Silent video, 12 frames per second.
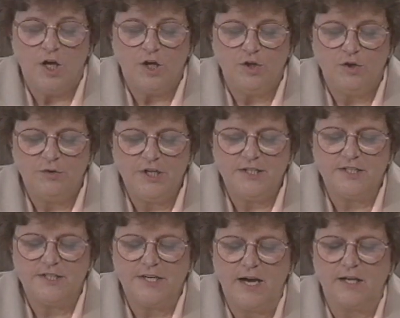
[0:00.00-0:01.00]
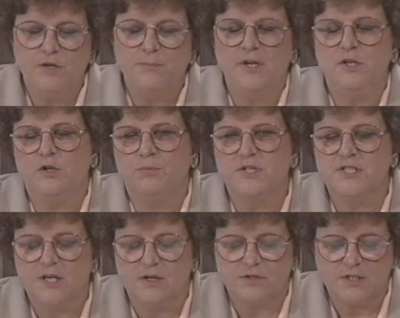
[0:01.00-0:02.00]
You need to document your
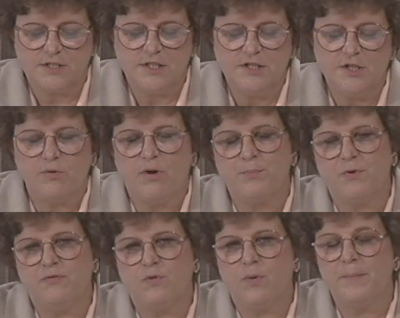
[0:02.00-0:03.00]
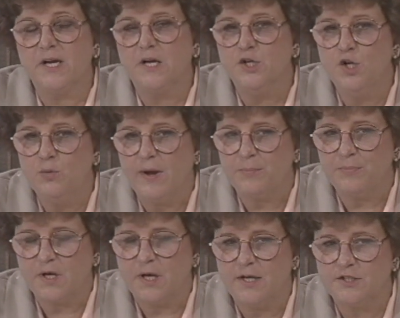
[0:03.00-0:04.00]
results since you are performing a new
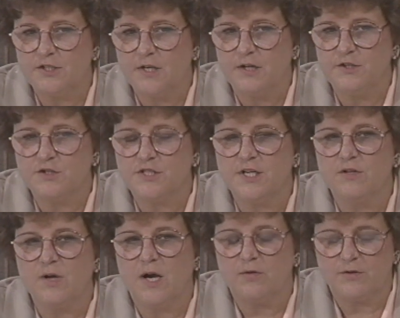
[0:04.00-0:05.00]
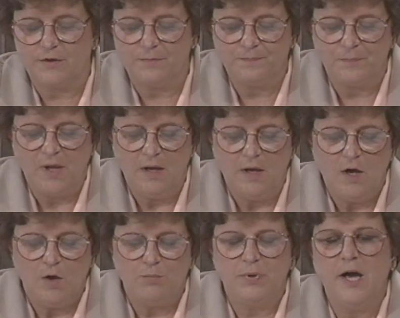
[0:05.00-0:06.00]
application on your cell counter.
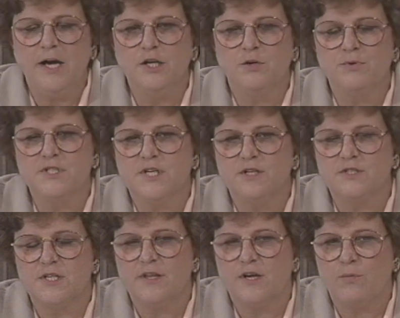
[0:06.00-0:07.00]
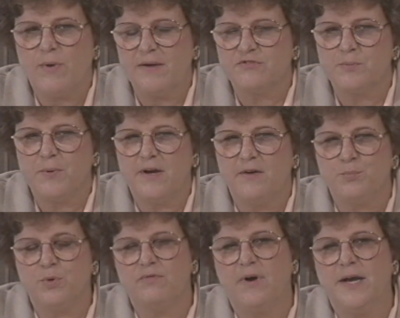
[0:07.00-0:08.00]
Plot your results on the graphs we have
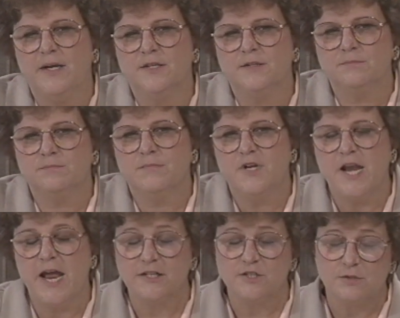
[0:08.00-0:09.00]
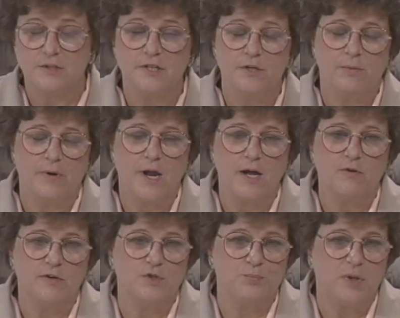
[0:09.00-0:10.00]
provided. Naturally, you are not
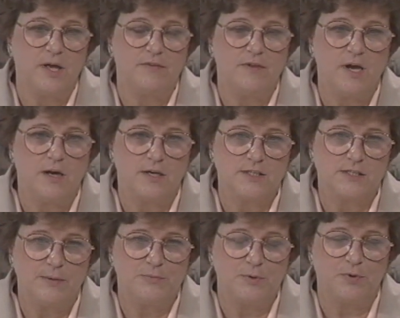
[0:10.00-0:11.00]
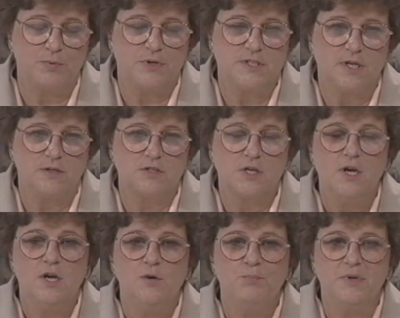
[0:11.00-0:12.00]
going to plot the unacceptable results,
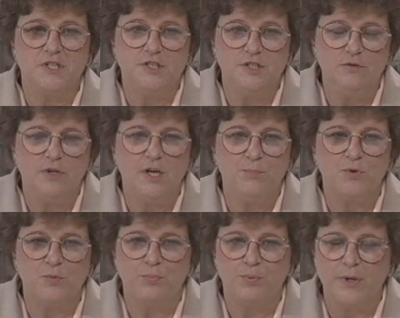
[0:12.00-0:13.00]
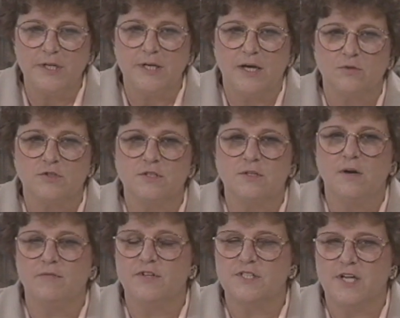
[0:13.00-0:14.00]
but do keep the printouts
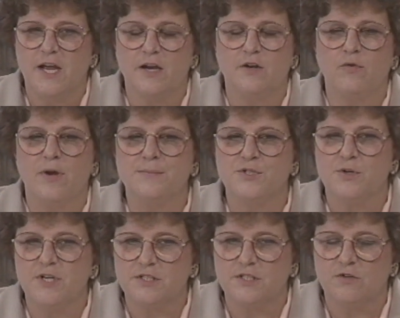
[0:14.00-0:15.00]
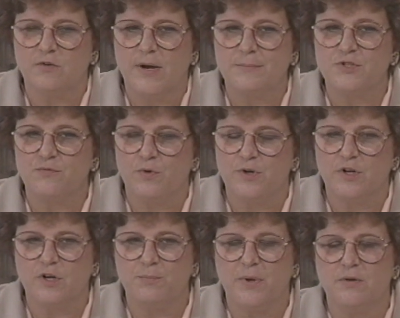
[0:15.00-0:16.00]
of the scattergrams or histograms for your
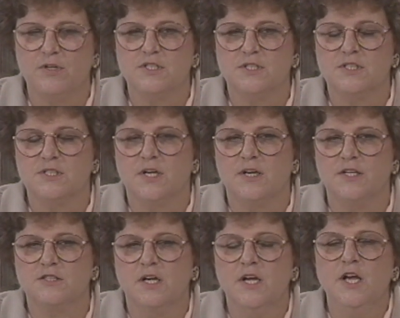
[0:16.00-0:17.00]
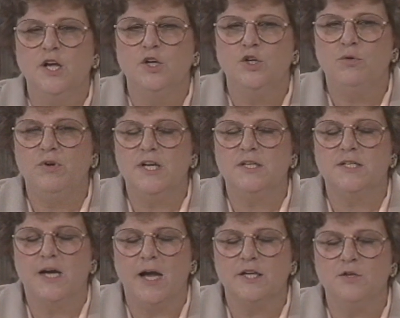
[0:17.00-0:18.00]
comparison studies. You need
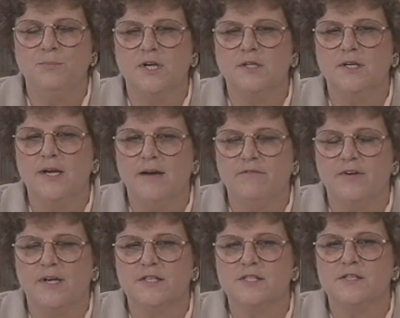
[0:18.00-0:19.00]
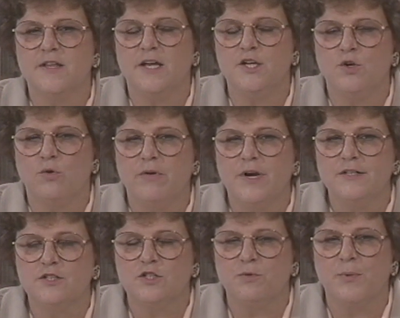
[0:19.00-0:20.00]
documented evidence that your
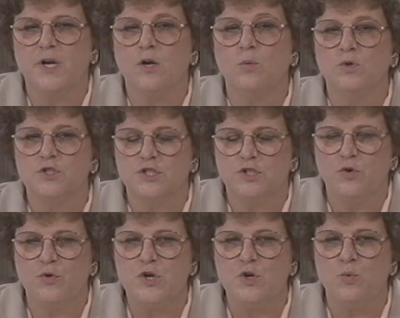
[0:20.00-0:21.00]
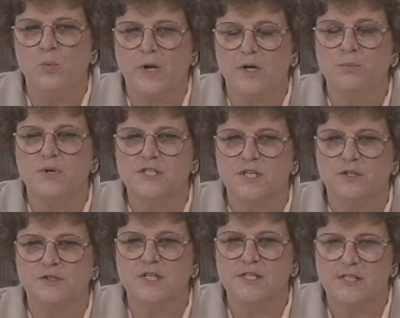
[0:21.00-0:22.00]
instrument will show you when a
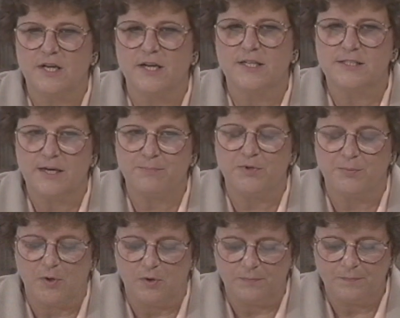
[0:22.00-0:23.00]
result is unacceptable.